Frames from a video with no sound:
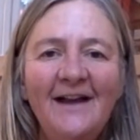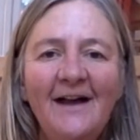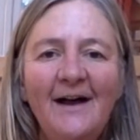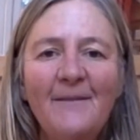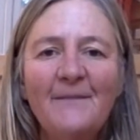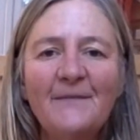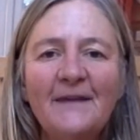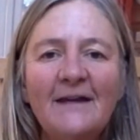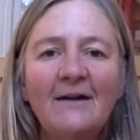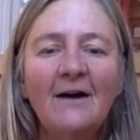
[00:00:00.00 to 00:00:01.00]

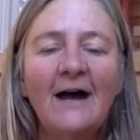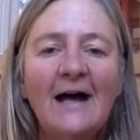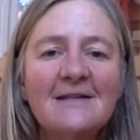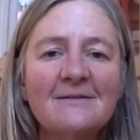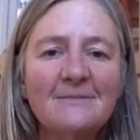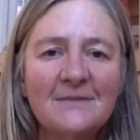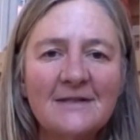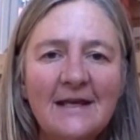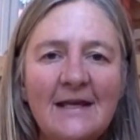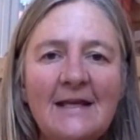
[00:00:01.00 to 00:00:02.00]
there are
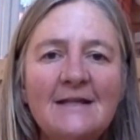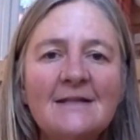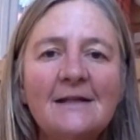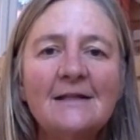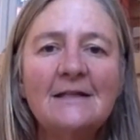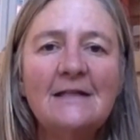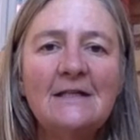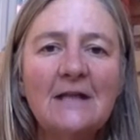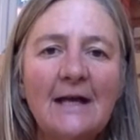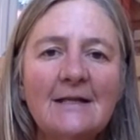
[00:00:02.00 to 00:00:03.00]
atoms, and inside
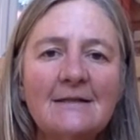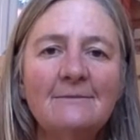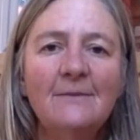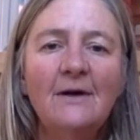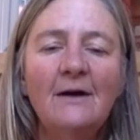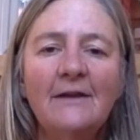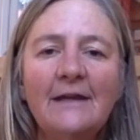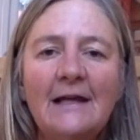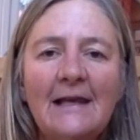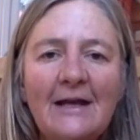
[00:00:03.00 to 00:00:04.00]
each atom are
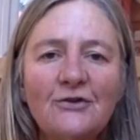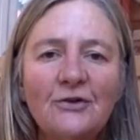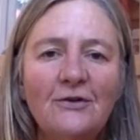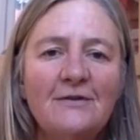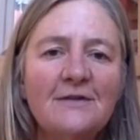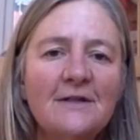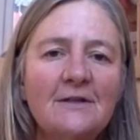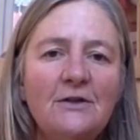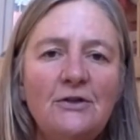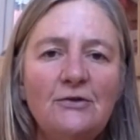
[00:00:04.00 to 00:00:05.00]
the electrons
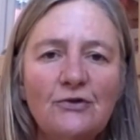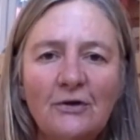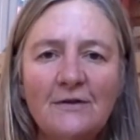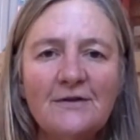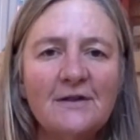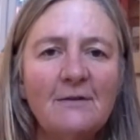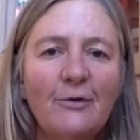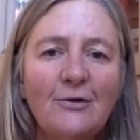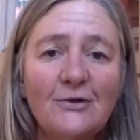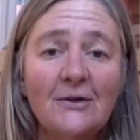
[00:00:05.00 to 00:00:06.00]
and the neutrons and the
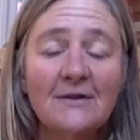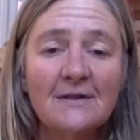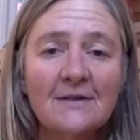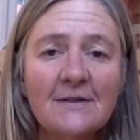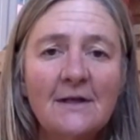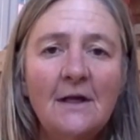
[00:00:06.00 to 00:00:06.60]
protons,